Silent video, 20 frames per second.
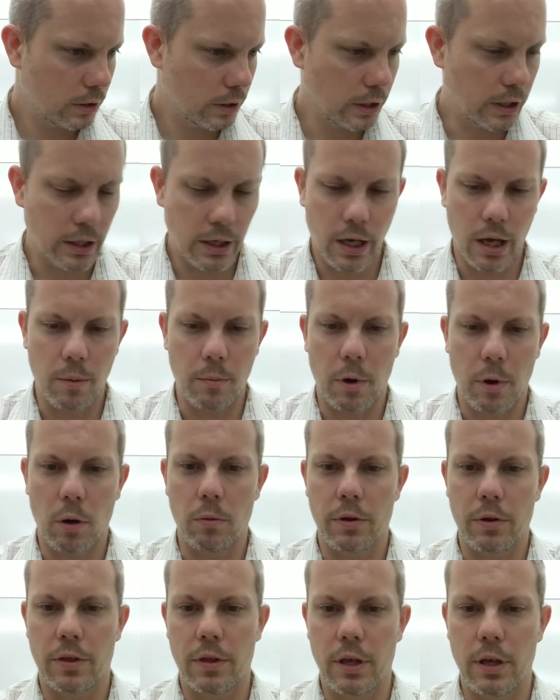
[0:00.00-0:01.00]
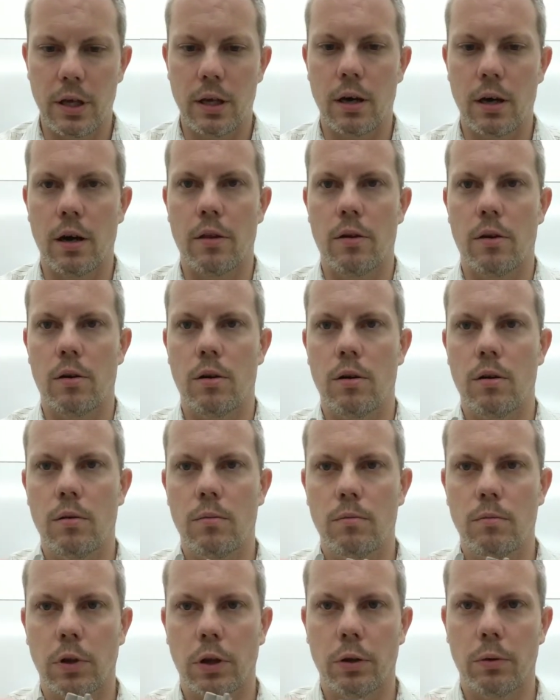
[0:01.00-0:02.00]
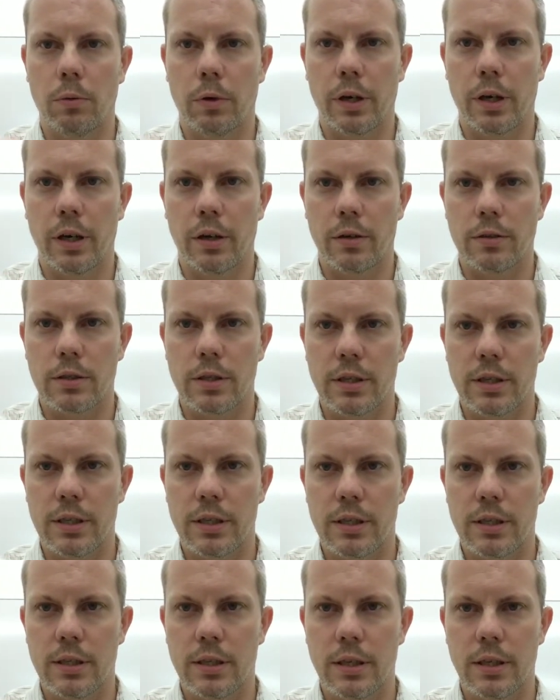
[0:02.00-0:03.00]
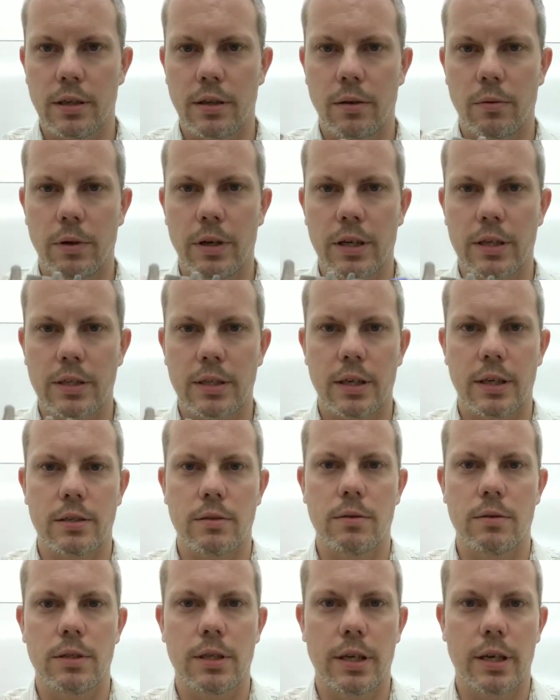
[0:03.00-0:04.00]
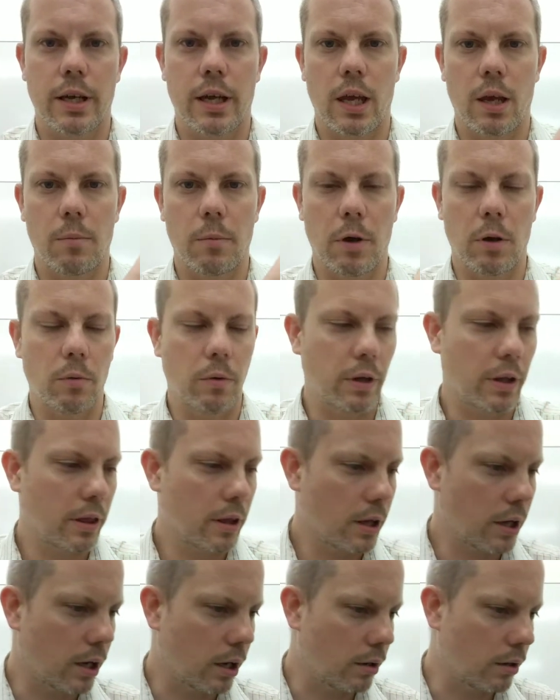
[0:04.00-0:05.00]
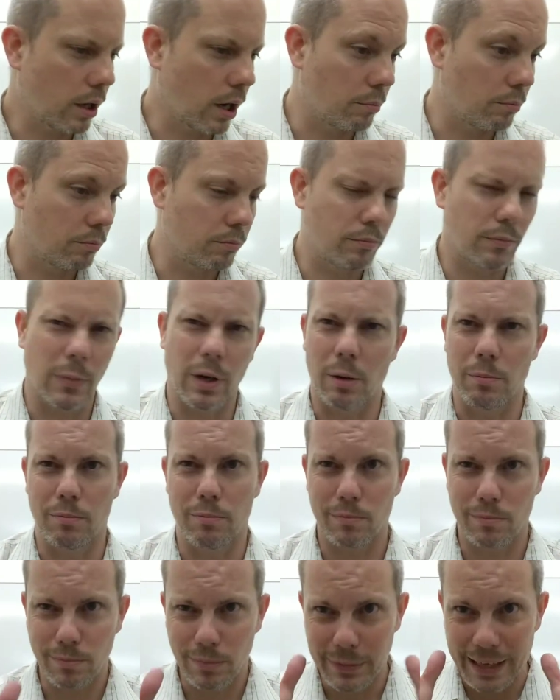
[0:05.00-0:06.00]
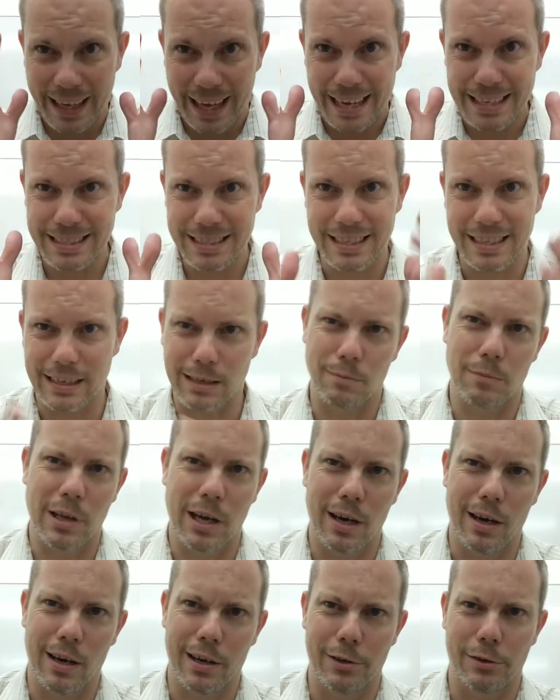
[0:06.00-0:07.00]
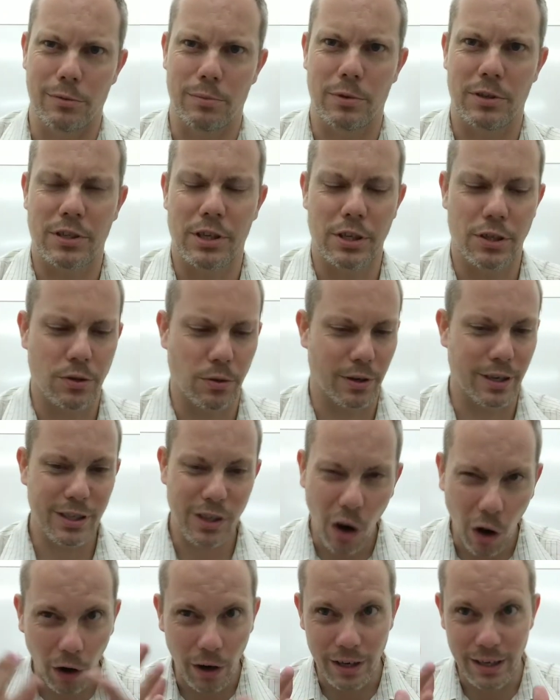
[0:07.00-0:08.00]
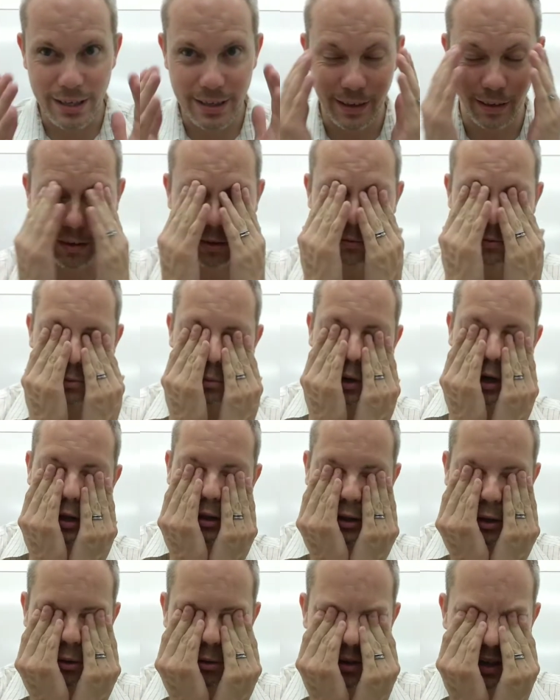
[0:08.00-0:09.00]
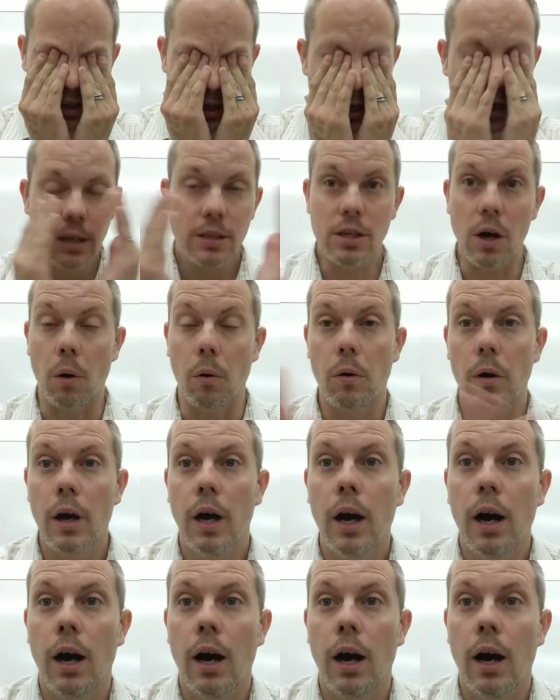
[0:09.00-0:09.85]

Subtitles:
he came out with the other blue one here. So this is the three accessories that he came out with. I'm guessing, I'm not 100% sure. It's hard to tell, it was a while ago. So